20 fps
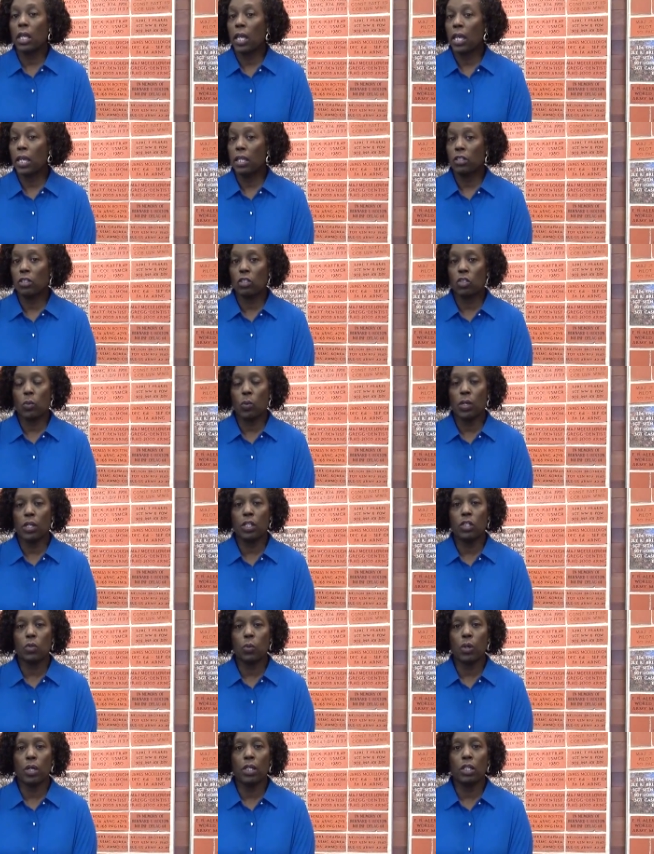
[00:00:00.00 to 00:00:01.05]
ahead to
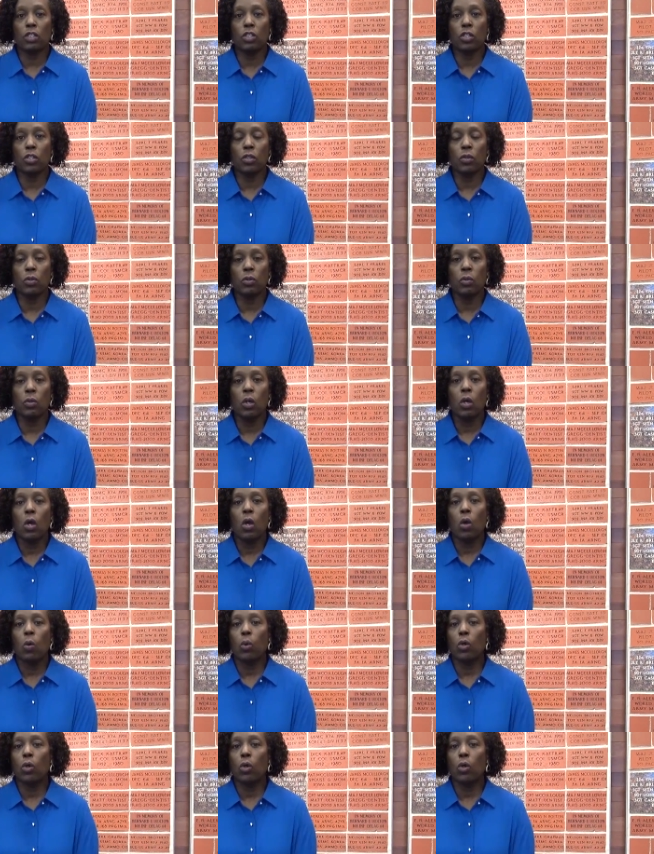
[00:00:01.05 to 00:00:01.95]
2022,